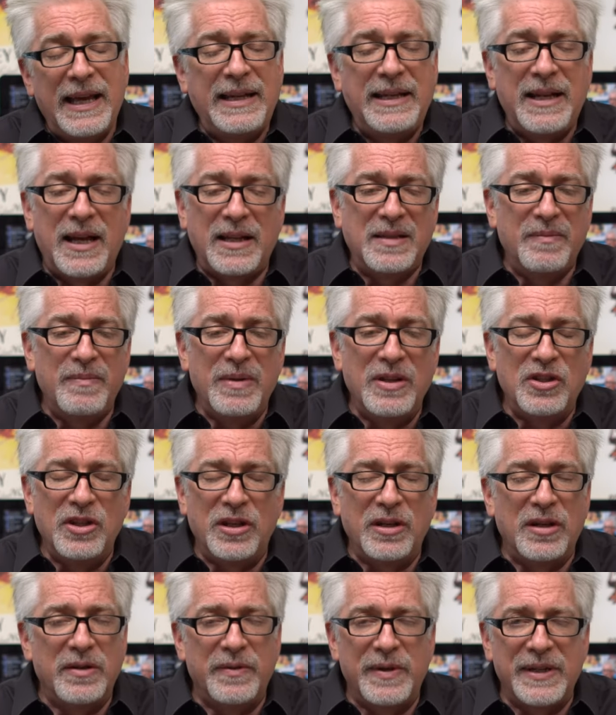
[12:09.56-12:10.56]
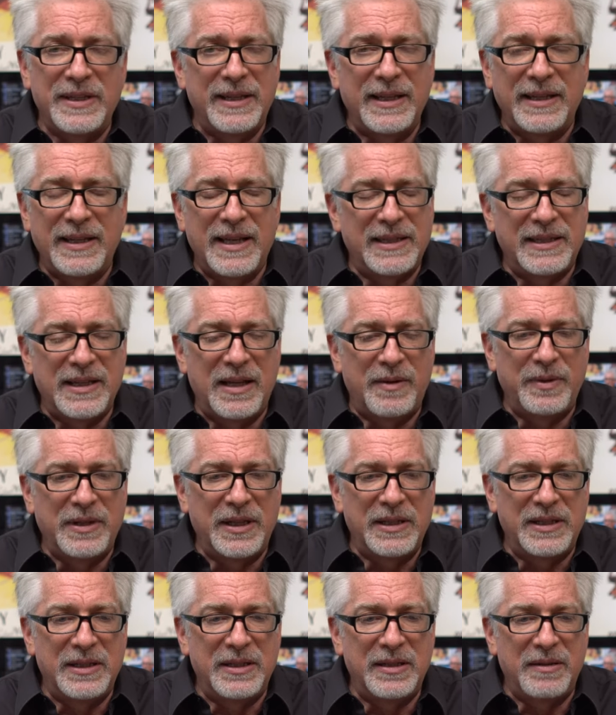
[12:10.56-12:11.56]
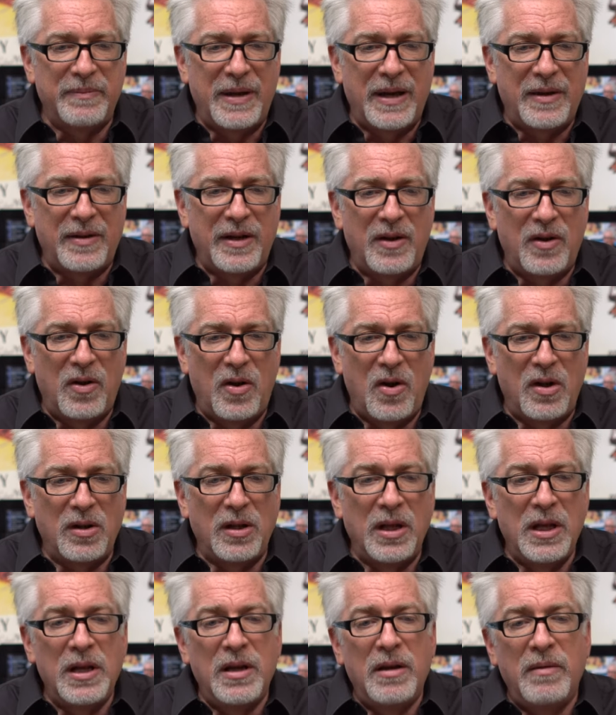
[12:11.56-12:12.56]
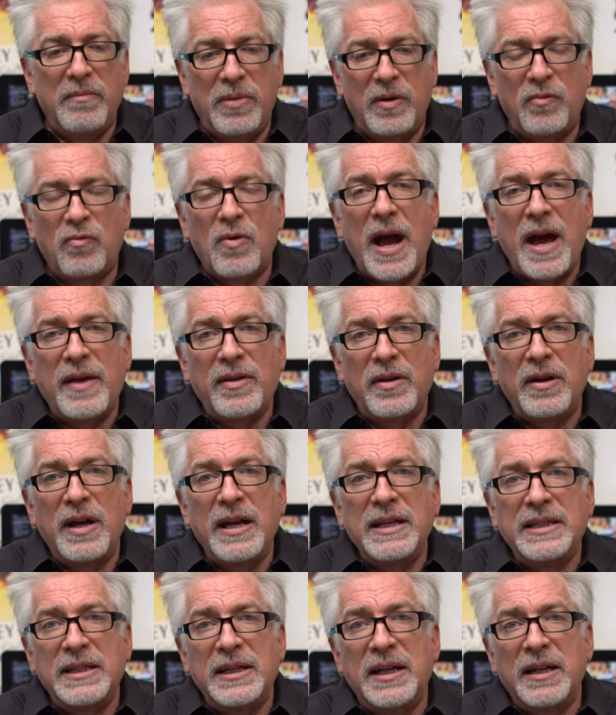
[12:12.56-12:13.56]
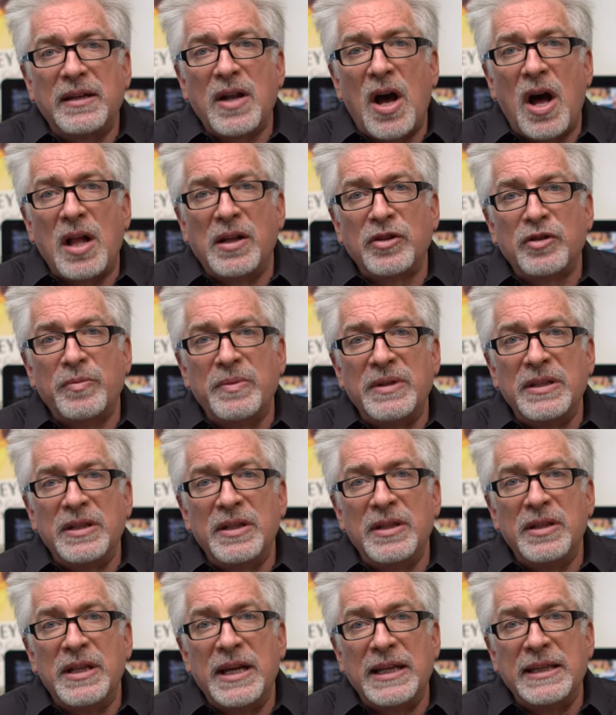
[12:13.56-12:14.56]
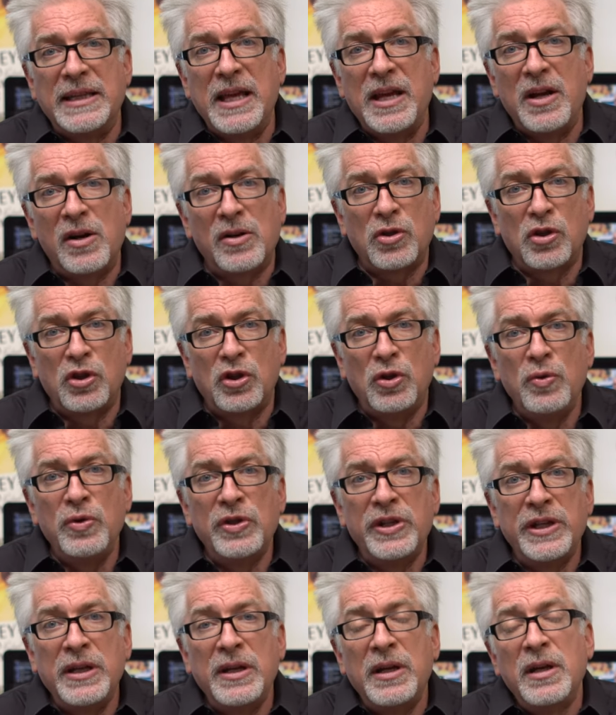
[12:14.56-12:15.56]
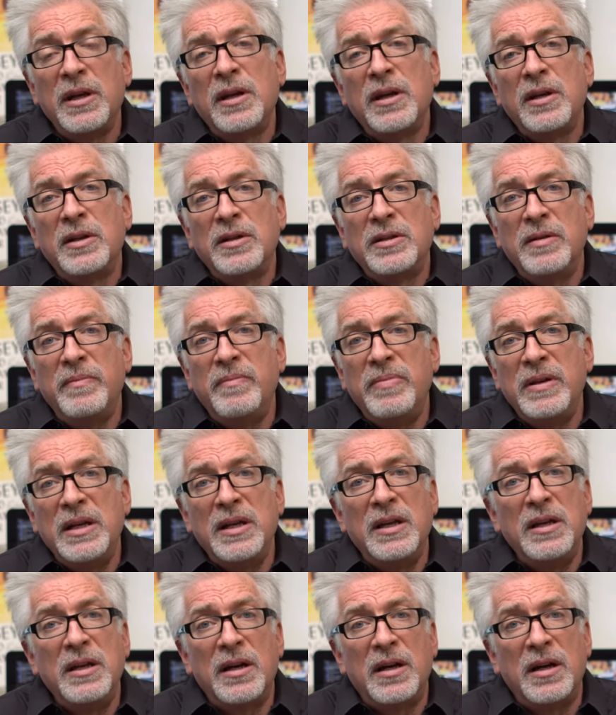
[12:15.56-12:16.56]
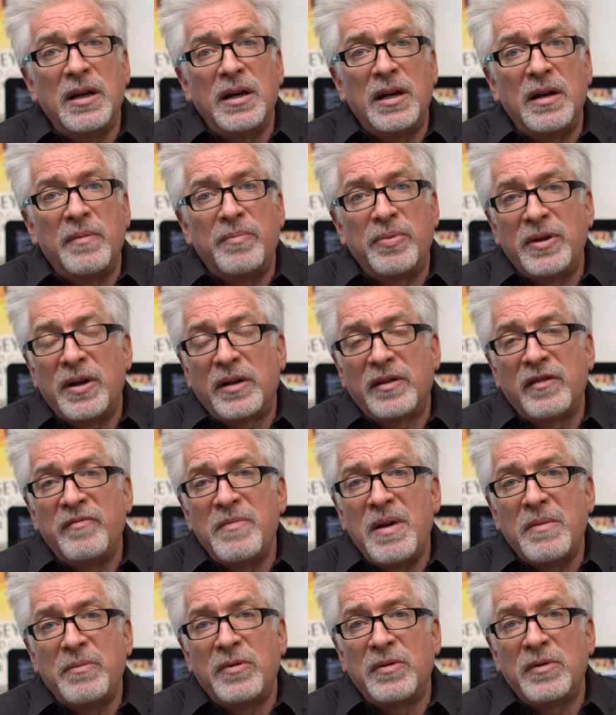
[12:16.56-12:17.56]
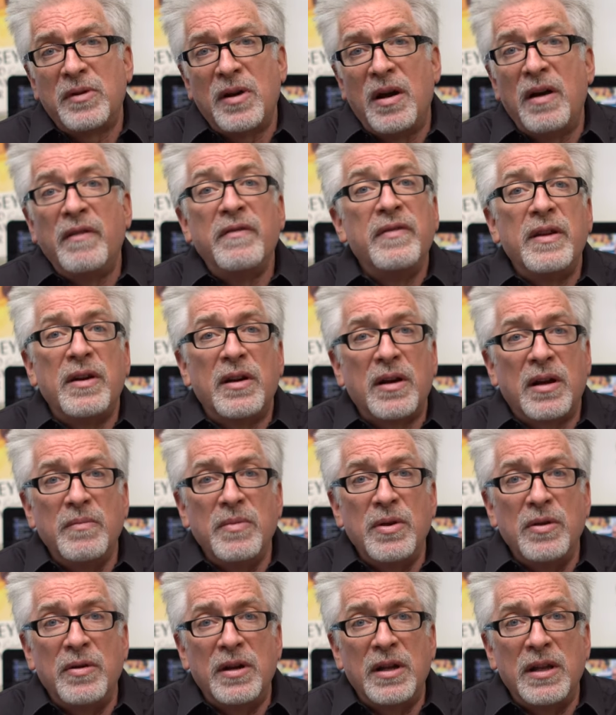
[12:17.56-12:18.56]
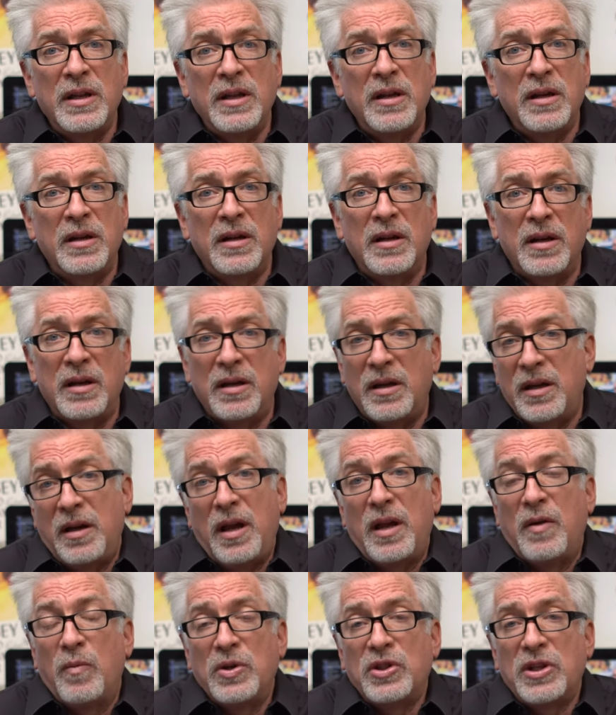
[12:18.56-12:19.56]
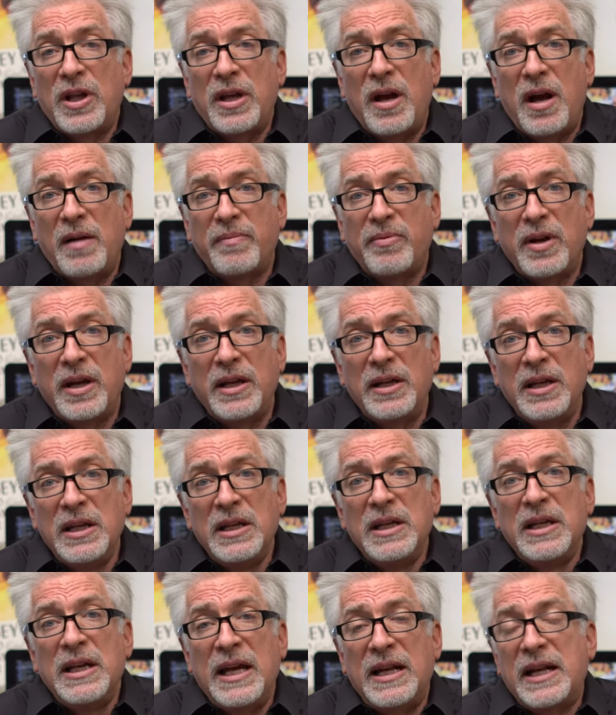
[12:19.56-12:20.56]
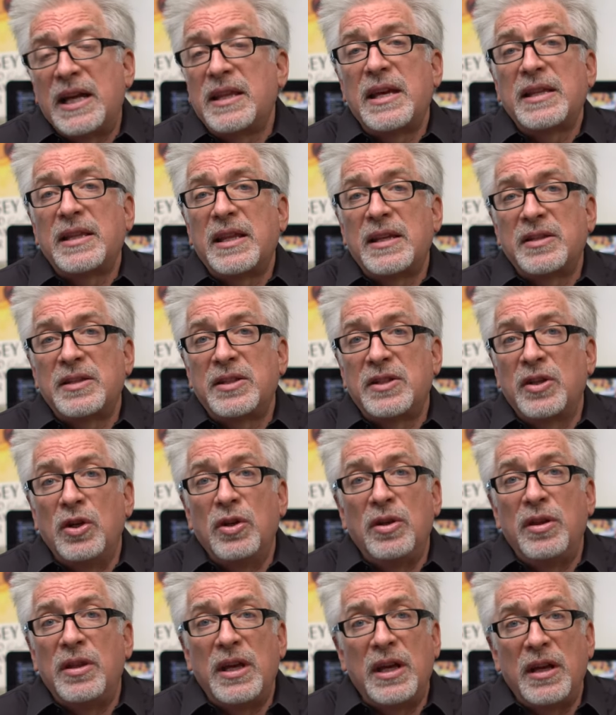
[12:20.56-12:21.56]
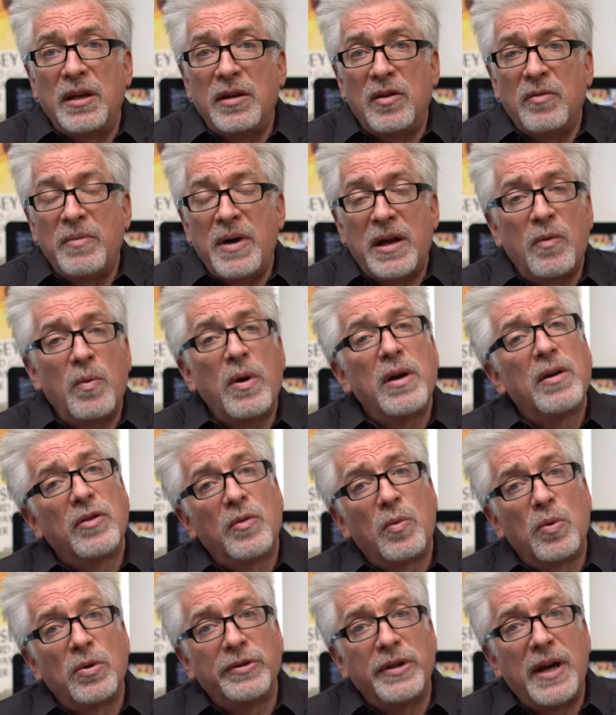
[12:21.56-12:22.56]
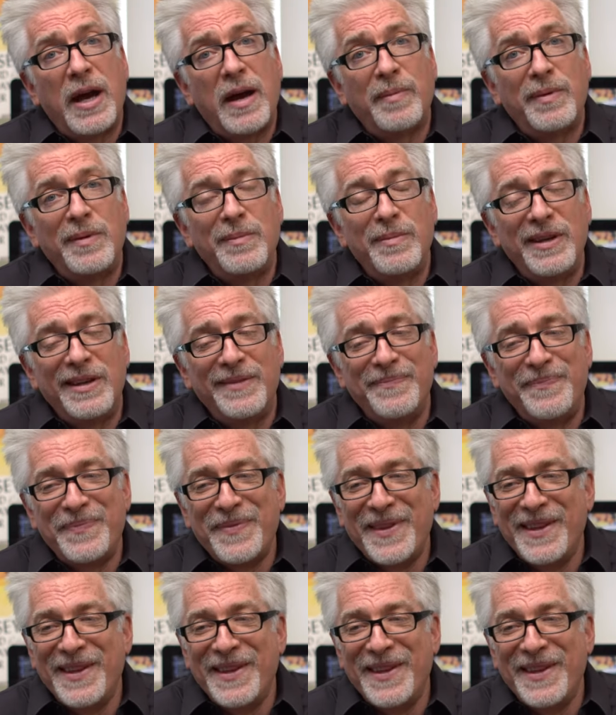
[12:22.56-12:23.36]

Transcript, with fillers: And not to be jingoistic, that's not what this is about at all, but rather it's an acknowledgement that they are choosing to be a productive member of their community in which they operate. And I think that's a good thing, no matter where in the world you happen to be.